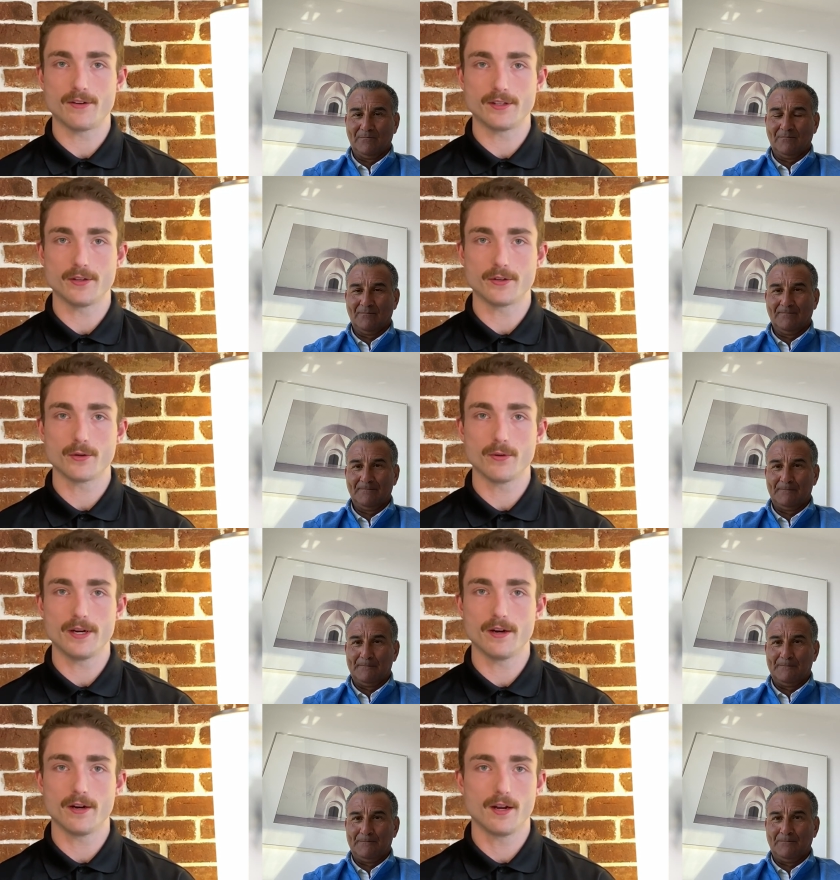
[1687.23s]
Speaker 1: out in their
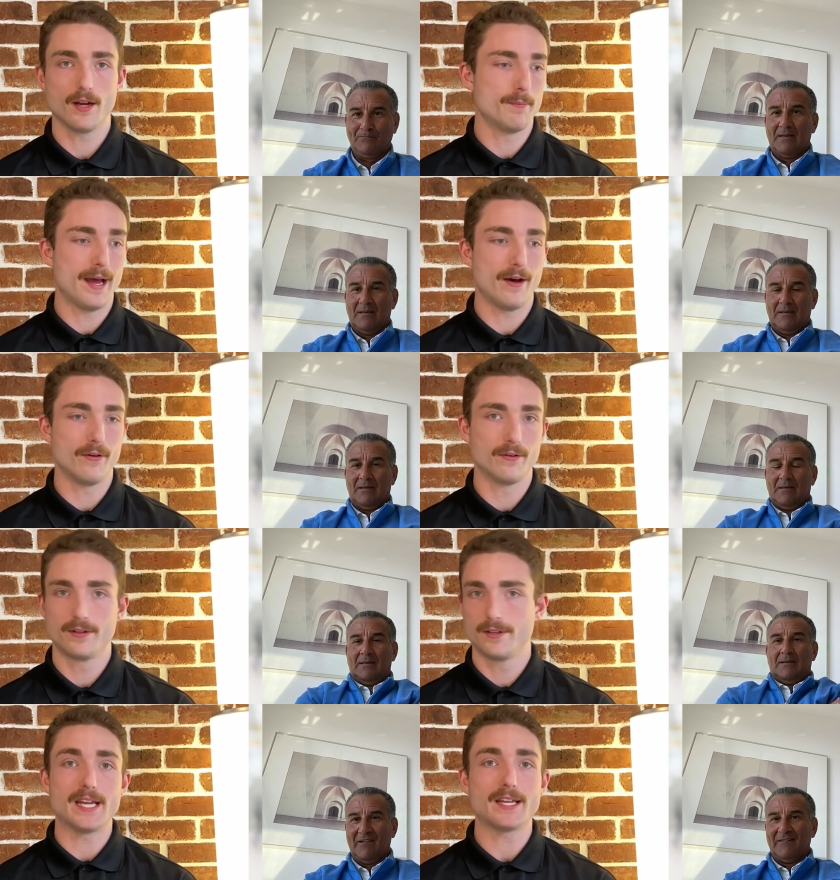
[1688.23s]
career about
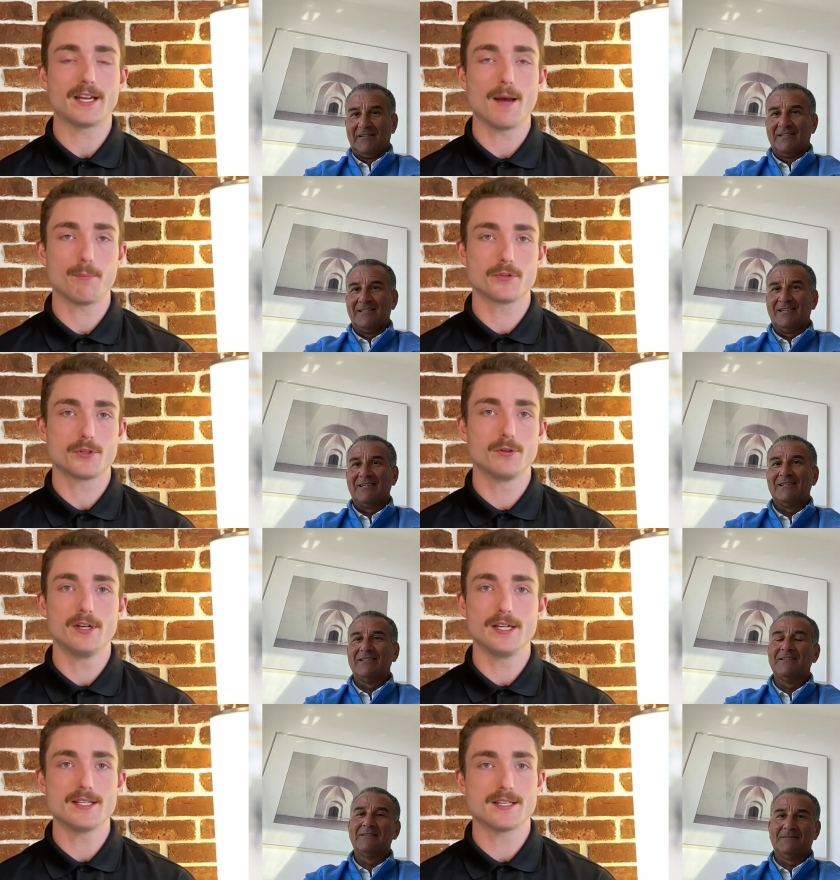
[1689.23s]
taking
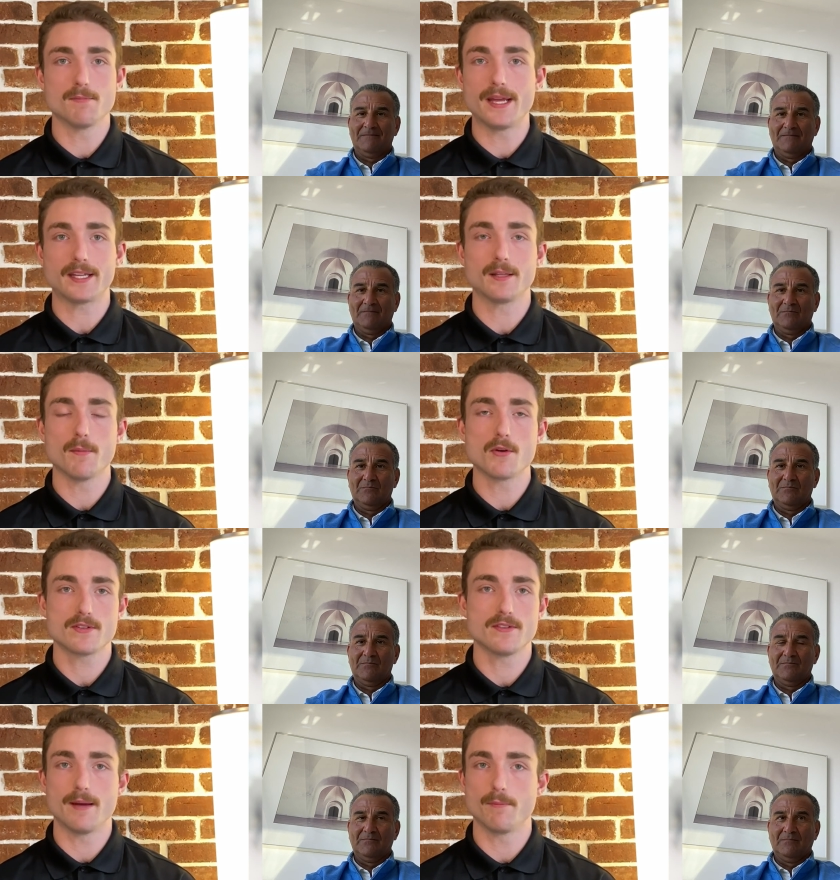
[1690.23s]
opportunities and making the
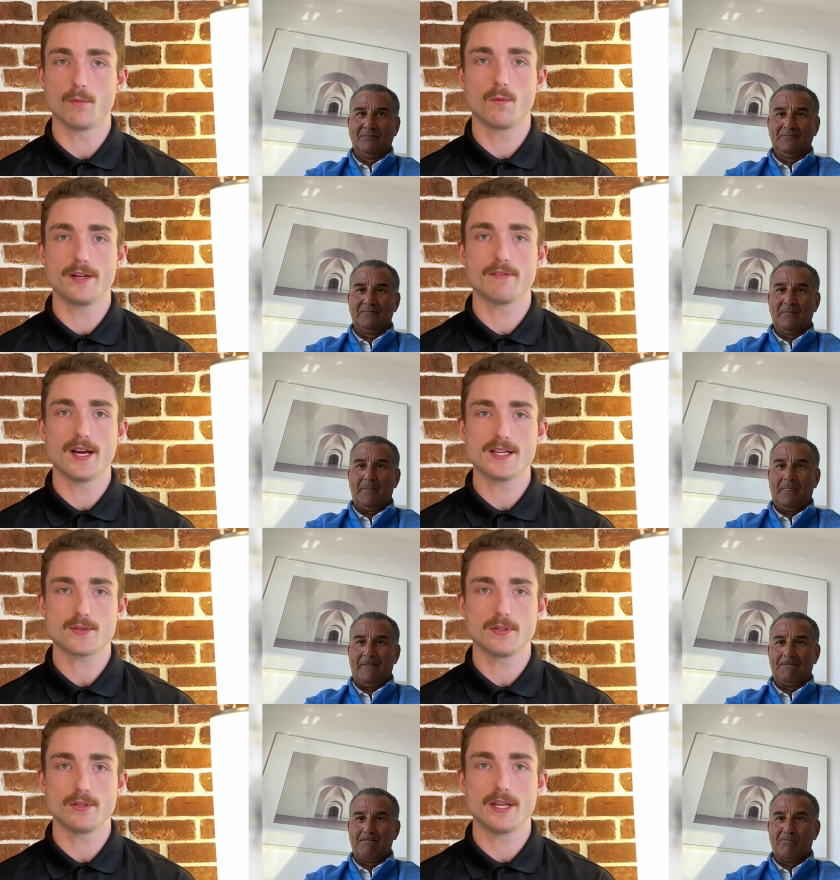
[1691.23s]
most of them? What
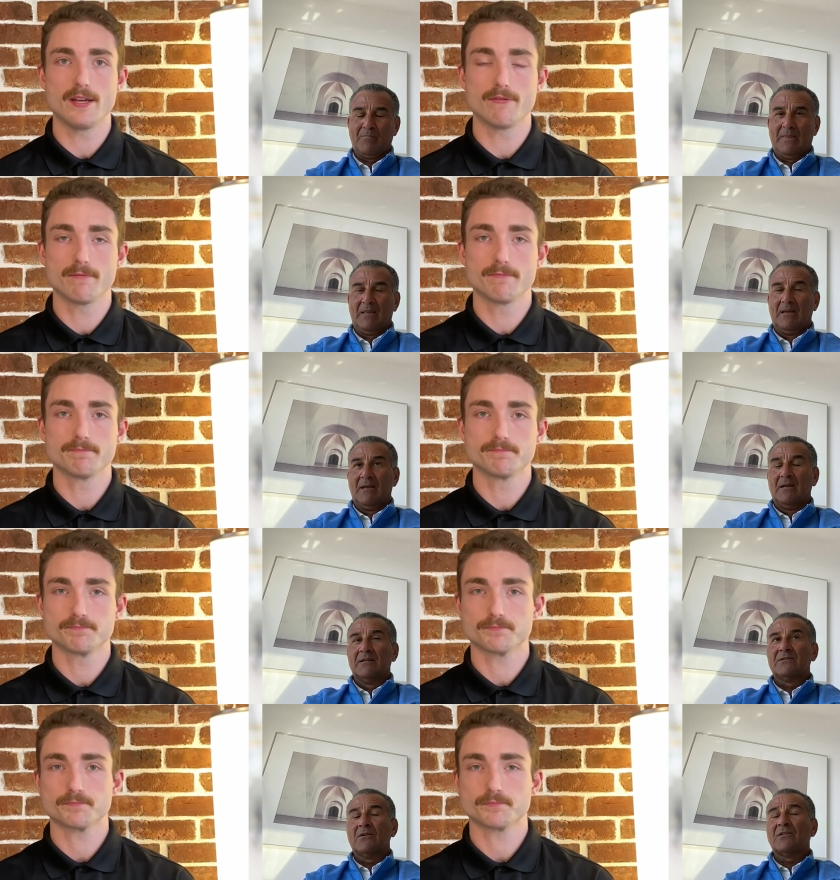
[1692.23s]
advice would you give?
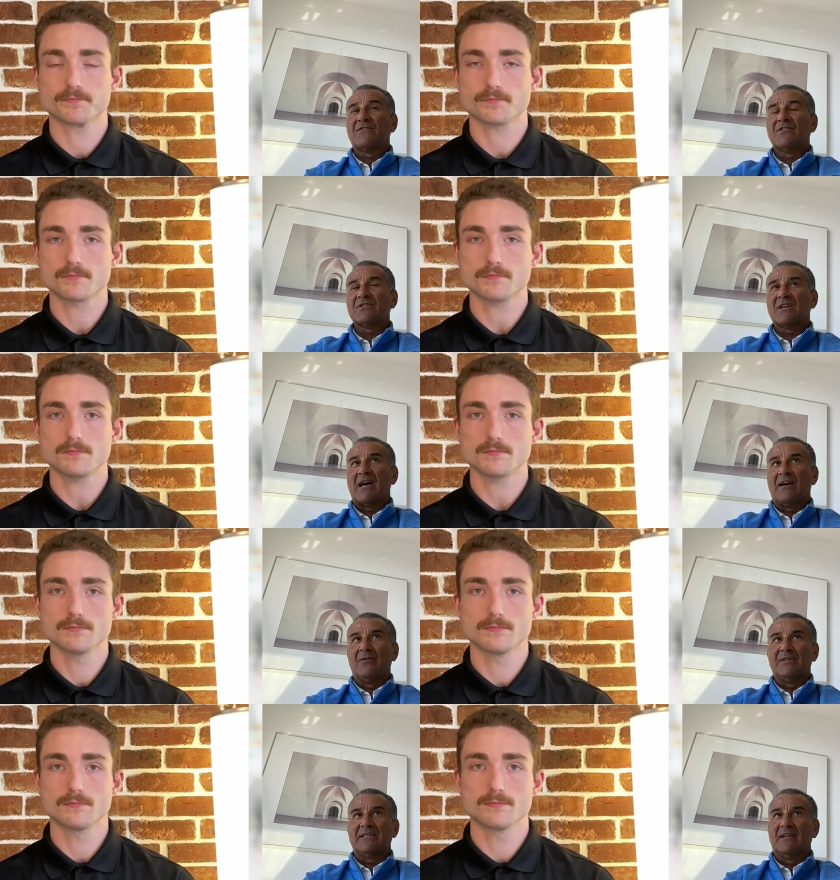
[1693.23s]
Speaker 2: So, the first thing I
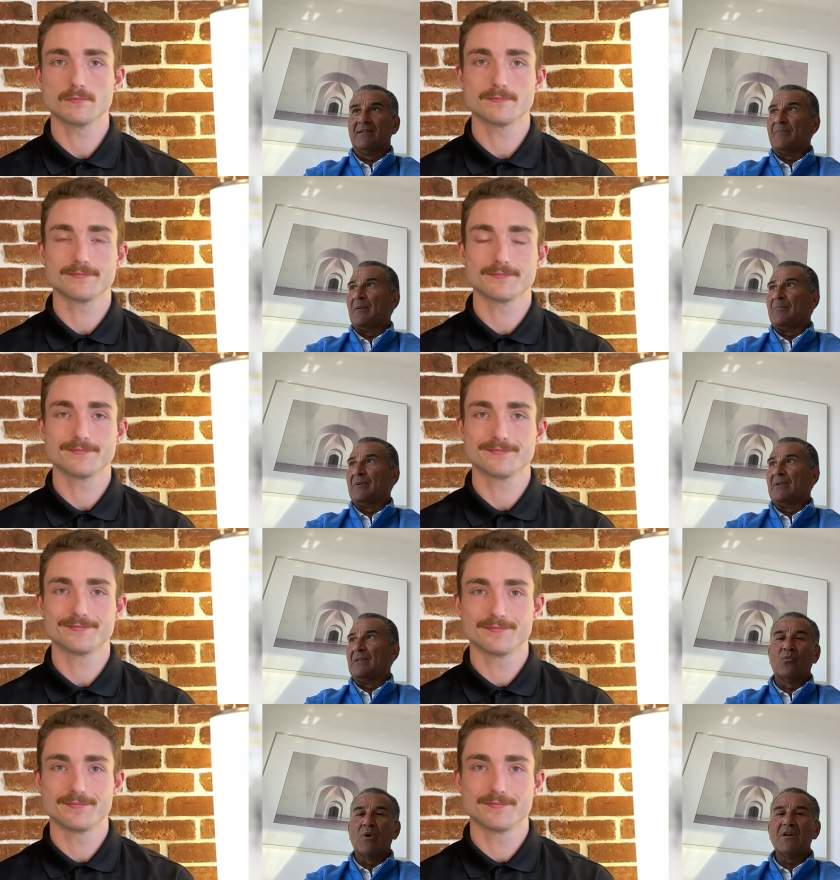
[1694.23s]
always tell the
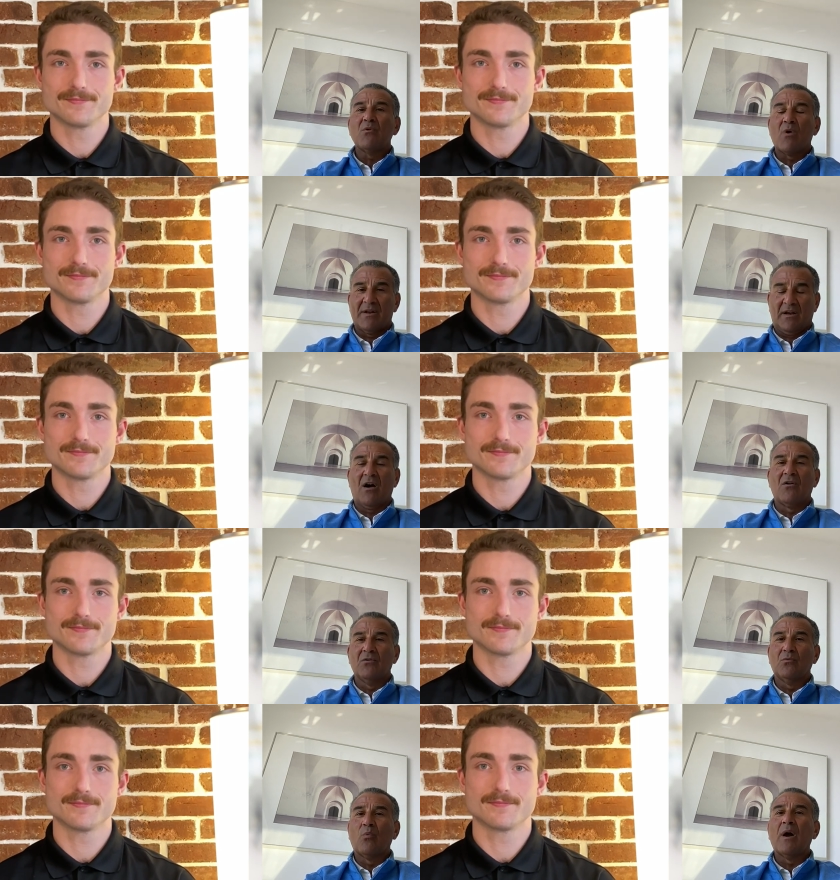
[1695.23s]
people where do you want to go?
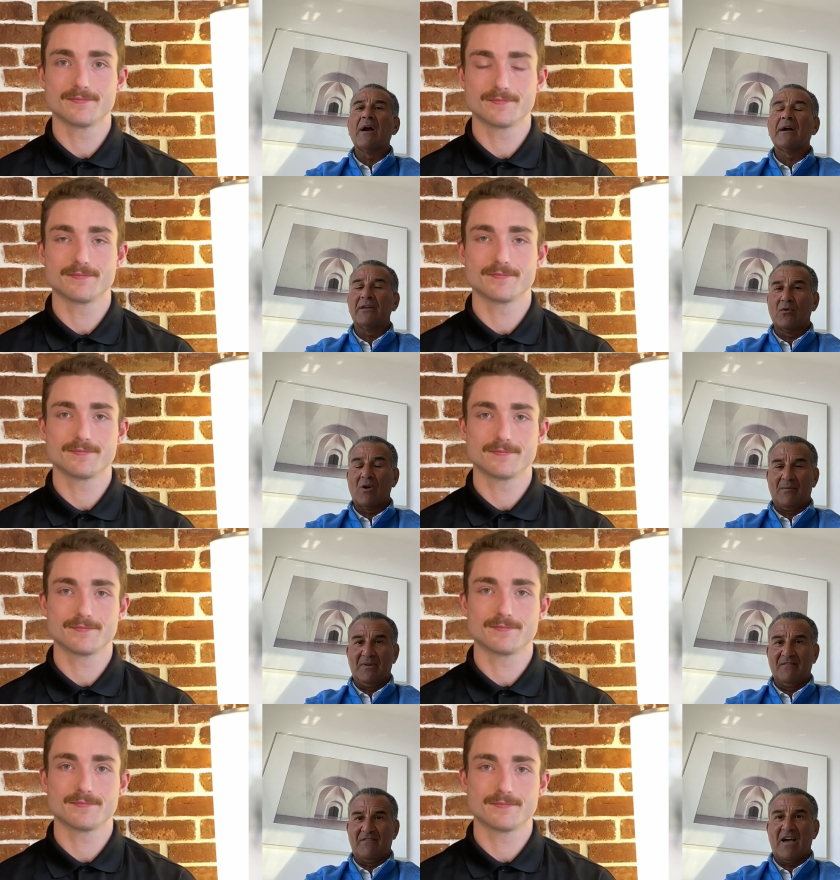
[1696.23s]
Where do you want to
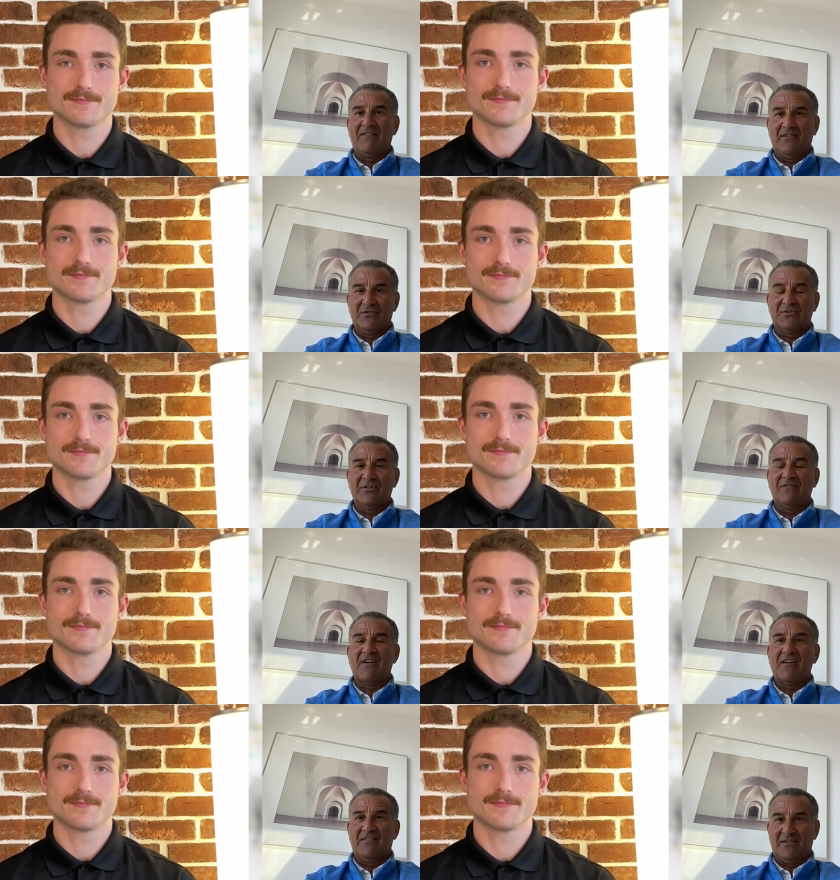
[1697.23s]
be in five years, three,
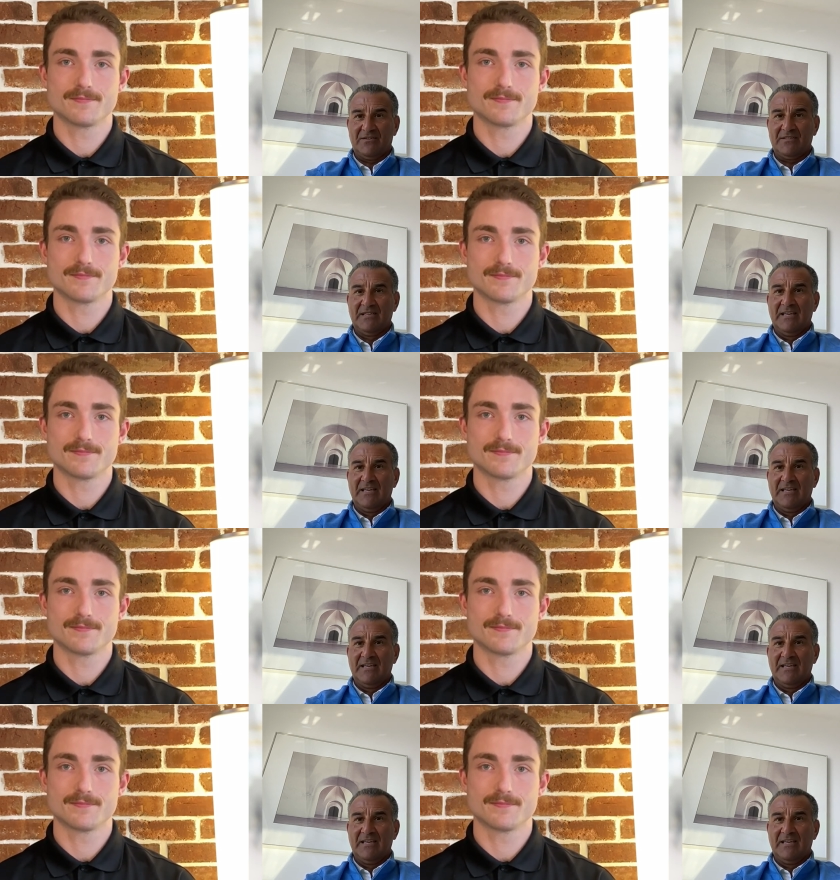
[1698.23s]
five years?